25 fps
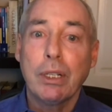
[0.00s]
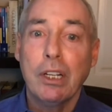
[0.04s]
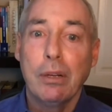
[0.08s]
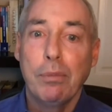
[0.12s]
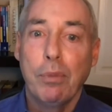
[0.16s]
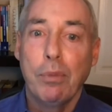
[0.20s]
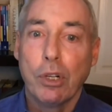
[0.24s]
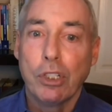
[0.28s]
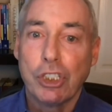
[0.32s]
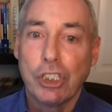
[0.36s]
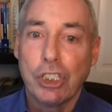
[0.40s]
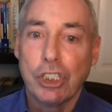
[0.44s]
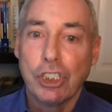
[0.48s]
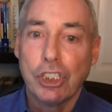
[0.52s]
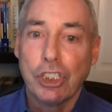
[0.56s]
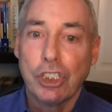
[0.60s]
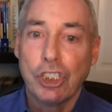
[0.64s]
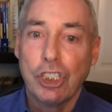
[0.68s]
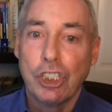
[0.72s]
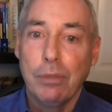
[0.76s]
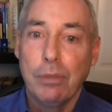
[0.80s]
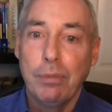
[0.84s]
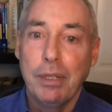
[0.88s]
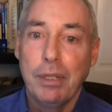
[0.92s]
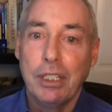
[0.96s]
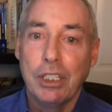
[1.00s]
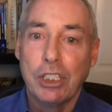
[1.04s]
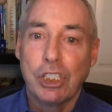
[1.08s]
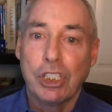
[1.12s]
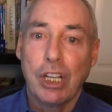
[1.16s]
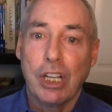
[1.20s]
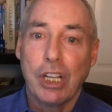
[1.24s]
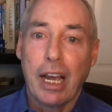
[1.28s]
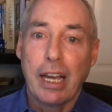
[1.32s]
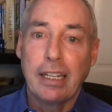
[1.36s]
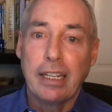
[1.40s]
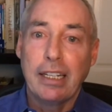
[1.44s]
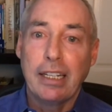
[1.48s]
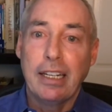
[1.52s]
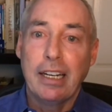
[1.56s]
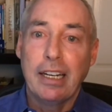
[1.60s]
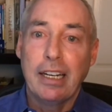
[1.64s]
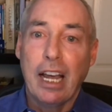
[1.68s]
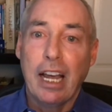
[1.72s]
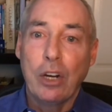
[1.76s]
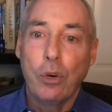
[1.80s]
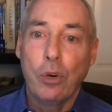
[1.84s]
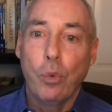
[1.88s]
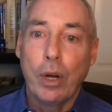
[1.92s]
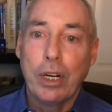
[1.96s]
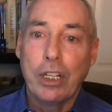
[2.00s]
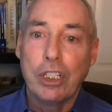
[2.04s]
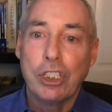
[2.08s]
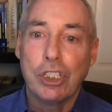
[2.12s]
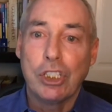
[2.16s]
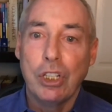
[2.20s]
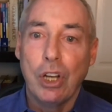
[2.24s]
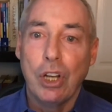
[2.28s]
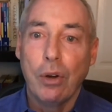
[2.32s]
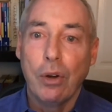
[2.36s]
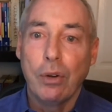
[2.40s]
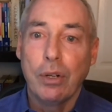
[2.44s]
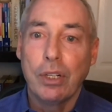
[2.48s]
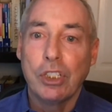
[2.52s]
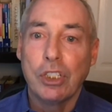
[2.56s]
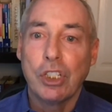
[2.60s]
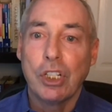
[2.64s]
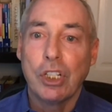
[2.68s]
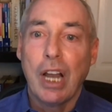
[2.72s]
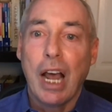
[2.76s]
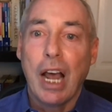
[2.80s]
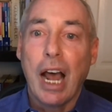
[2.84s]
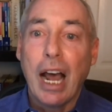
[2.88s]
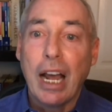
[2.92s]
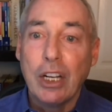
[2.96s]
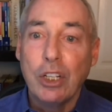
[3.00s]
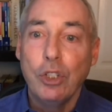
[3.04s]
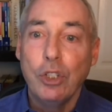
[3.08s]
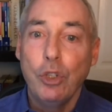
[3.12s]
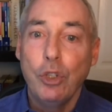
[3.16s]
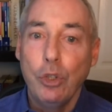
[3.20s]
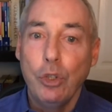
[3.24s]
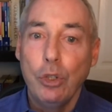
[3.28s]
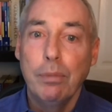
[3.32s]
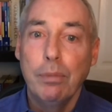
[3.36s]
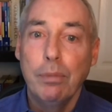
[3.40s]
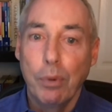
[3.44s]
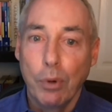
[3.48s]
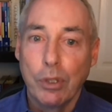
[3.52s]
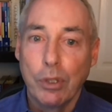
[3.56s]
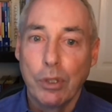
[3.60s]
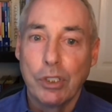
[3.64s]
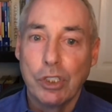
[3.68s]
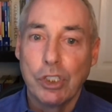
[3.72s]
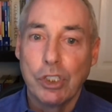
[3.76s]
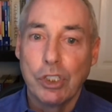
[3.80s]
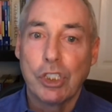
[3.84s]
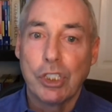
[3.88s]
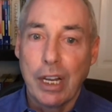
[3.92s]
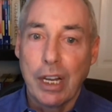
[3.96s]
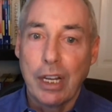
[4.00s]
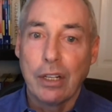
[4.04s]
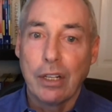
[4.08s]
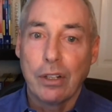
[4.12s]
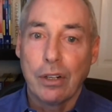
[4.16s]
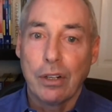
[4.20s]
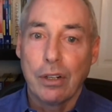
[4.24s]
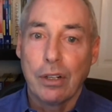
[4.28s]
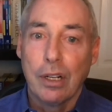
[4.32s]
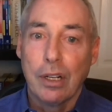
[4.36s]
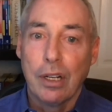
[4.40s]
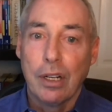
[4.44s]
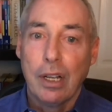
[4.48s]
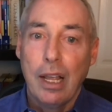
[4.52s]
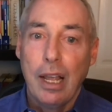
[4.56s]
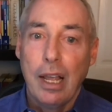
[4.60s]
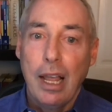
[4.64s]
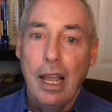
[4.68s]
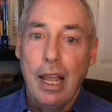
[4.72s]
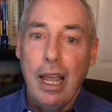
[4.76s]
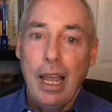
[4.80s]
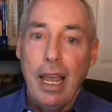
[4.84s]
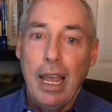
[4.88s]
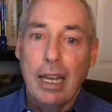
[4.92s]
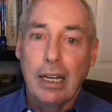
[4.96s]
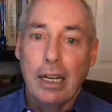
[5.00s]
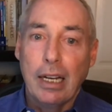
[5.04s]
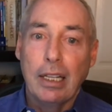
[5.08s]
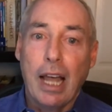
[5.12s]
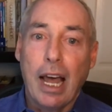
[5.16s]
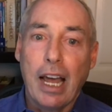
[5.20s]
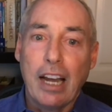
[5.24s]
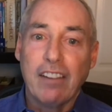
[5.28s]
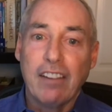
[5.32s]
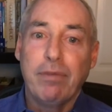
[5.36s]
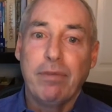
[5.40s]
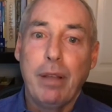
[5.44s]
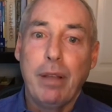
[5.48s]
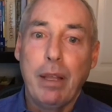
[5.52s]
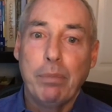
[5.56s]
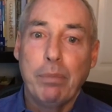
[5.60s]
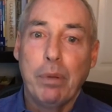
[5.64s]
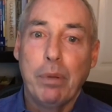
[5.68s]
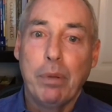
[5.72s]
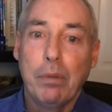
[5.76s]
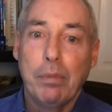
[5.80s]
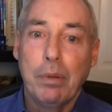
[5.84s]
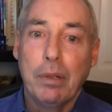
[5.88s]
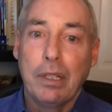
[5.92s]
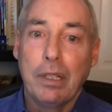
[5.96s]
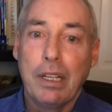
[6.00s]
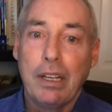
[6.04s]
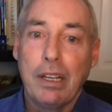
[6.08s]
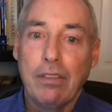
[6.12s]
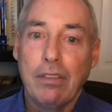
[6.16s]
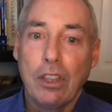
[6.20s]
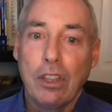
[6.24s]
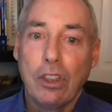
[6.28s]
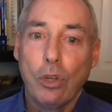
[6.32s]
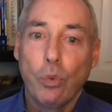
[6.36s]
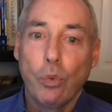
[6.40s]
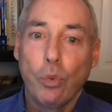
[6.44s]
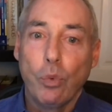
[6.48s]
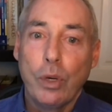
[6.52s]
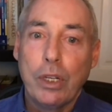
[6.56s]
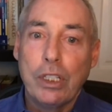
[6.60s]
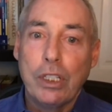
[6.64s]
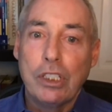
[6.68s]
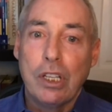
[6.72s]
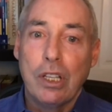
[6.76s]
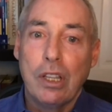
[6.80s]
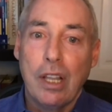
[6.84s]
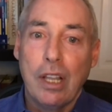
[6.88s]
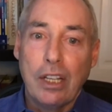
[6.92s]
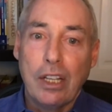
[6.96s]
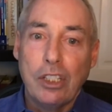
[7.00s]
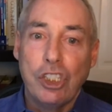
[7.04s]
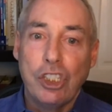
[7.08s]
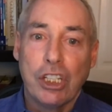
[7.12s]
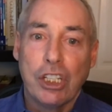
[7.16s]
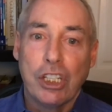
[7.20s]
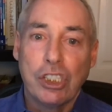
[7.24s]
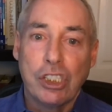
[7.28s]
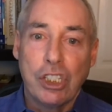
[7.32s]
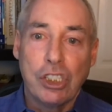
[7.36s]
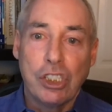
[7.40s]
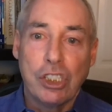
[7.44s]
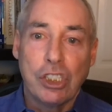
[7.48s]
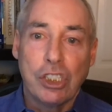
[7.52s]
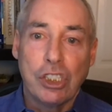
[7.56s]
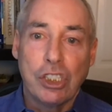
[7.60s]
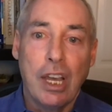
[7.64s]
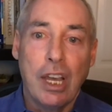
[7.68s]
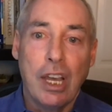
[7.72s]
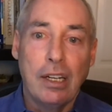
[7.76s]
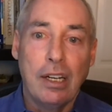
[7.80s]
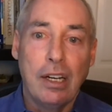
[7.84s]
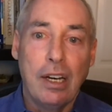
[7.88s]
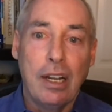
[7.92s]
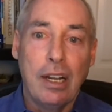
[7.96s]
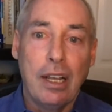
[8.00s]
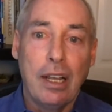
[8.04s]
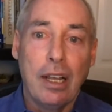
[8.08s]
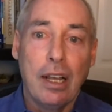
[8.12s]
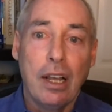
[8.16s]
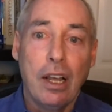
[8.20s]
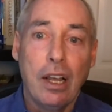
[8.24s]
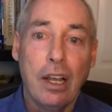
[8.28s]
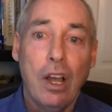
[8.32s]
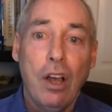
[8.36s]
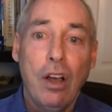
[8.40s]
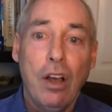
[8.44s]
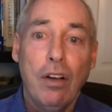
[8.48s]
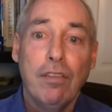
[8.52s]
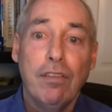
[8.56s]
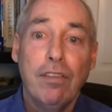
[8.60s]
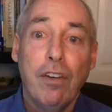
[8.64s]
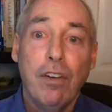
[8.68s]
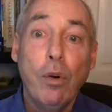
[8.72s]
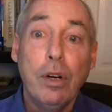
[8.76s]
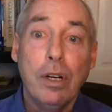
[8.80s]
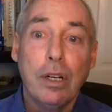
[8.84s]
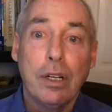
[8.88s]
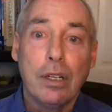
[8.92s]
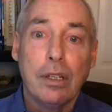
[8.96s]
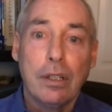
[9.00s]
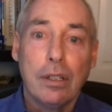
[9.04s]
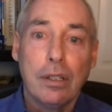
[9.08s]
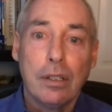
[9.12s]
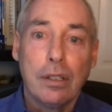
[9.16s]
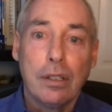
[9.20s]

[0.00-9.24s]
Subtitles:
abortion should be decided on what is known as an undue burden standard. And a lot of people believe that the reason then Justice Kennedy voted